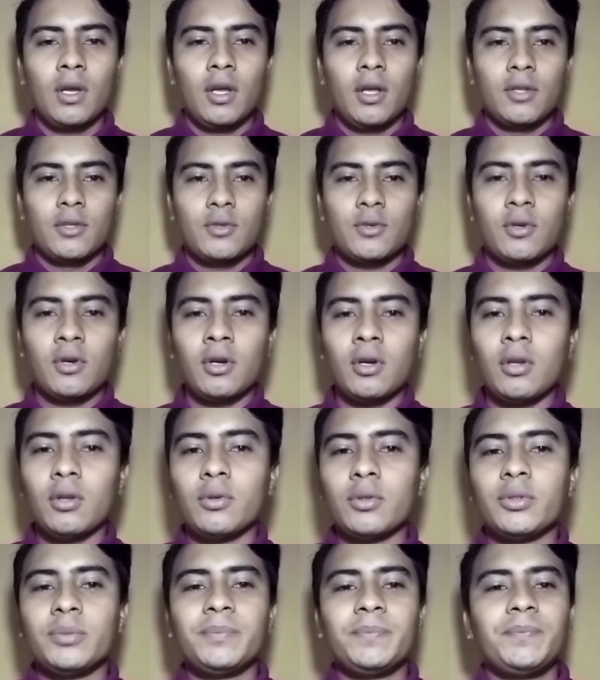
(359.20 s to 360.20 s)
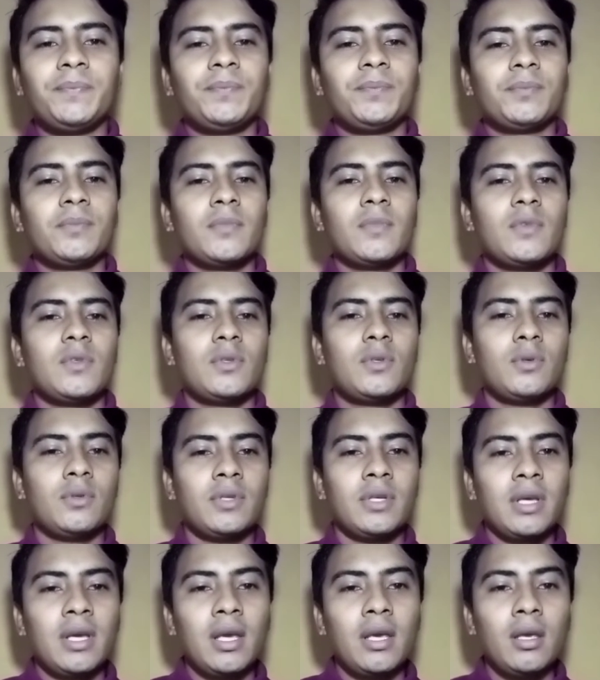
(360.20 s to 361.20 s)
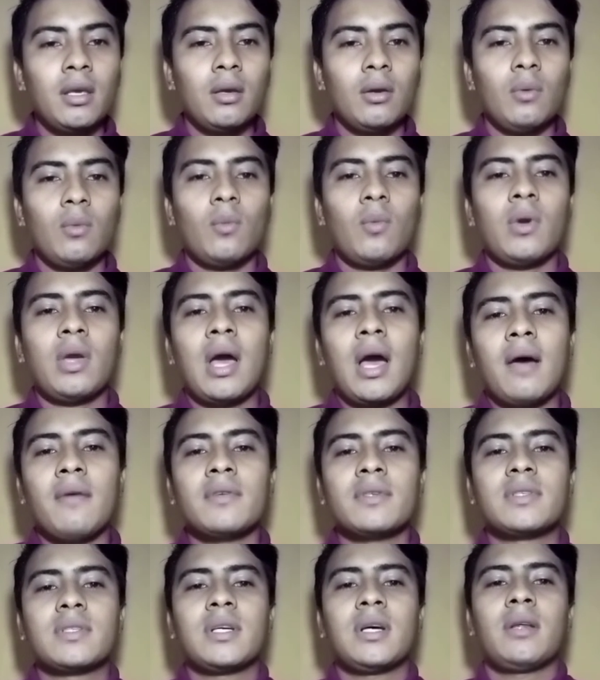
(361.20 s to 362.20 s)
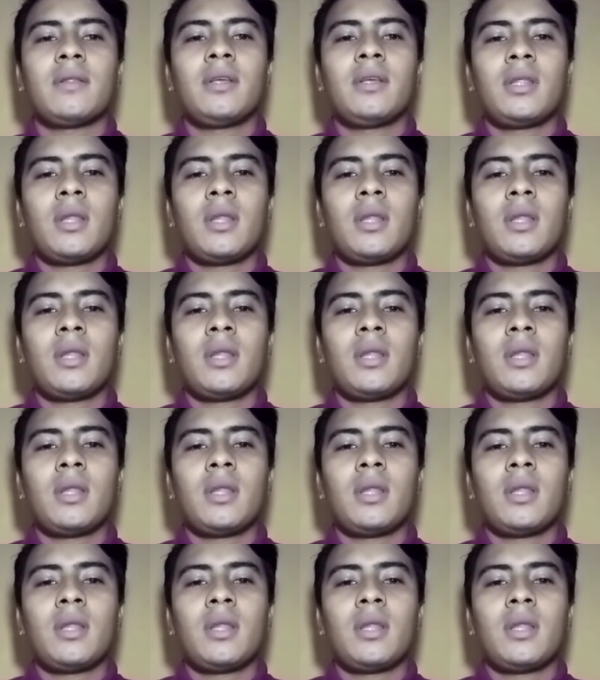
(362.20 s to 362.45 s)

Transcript: To conclude, today we have studied the